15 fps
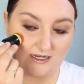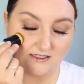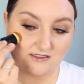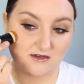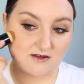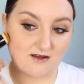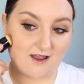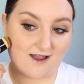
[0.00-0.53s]
It's
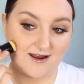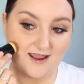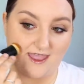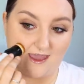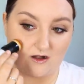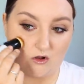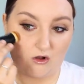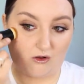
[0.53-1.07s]
not
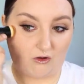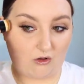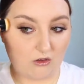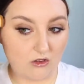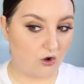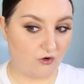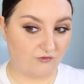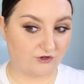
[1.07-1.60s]
at
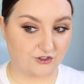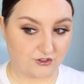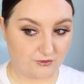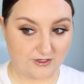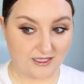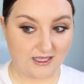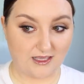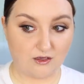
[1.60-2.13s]
all
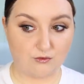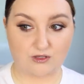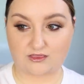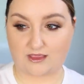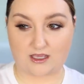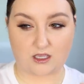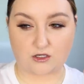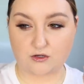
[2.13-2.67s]
overdoing it with
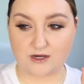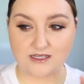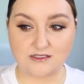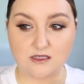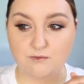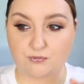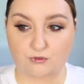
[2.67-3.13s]
like a crazy